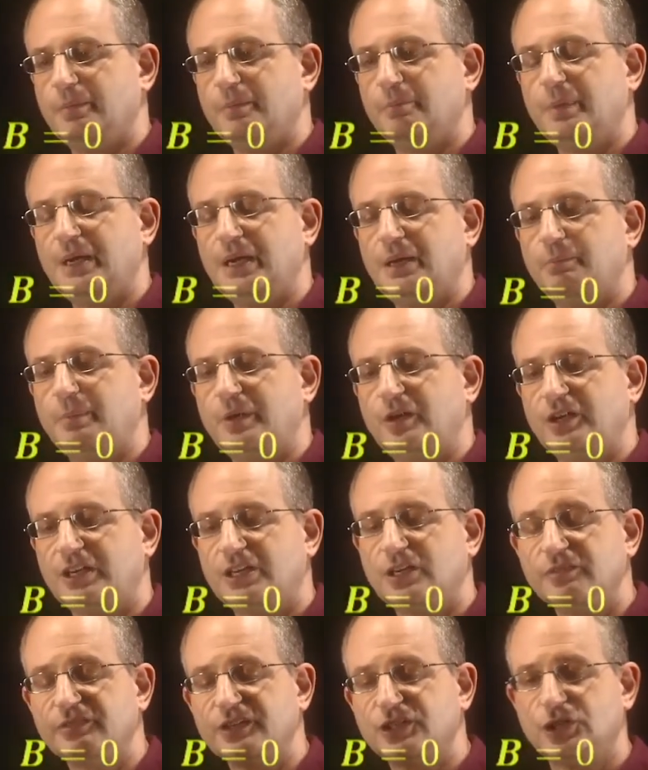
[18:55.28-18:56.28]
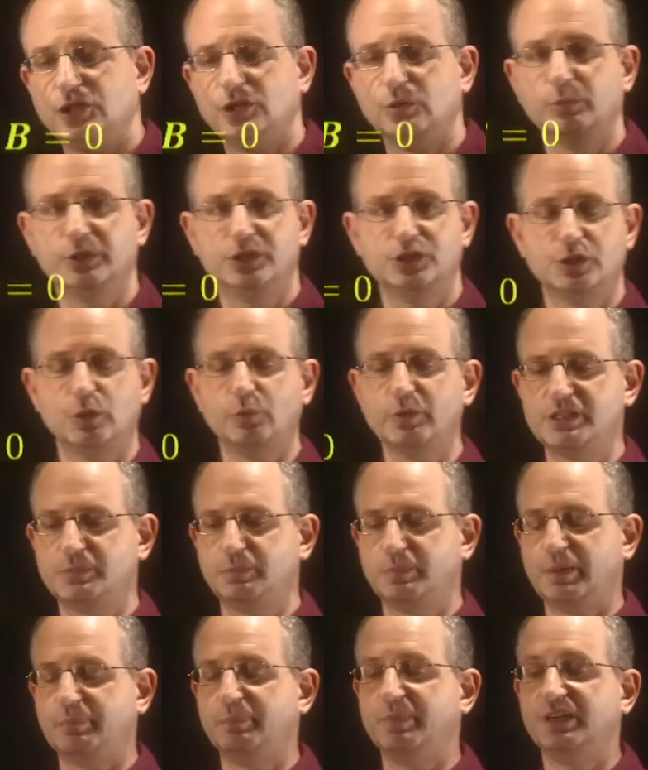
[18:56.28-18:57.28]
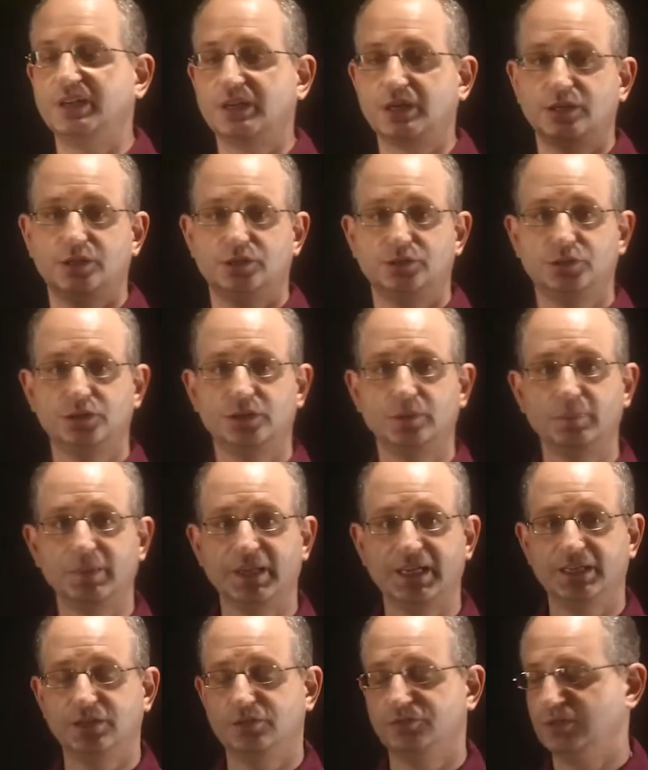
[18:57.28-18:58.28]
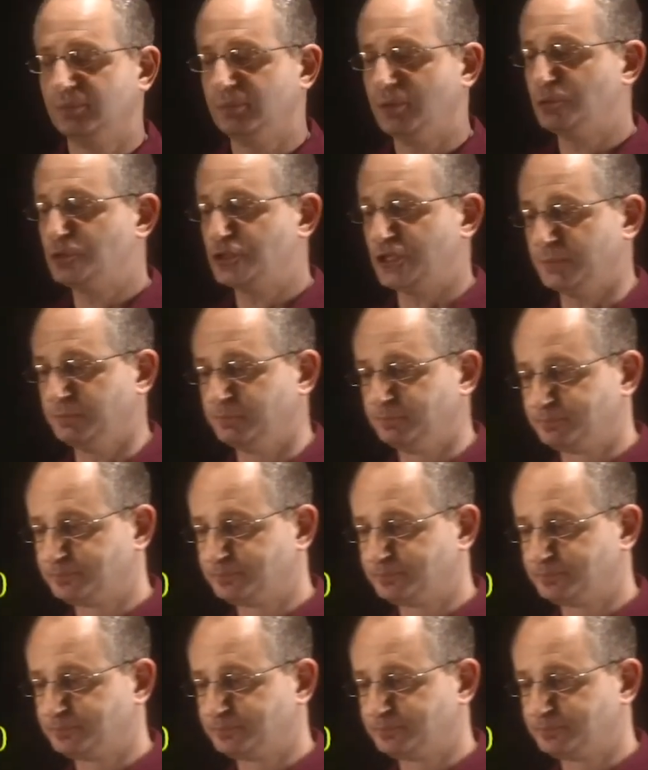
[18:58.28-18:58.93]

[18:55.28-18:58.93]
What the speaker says: Berry curvature, which is always perpendicular to the plane of the motion.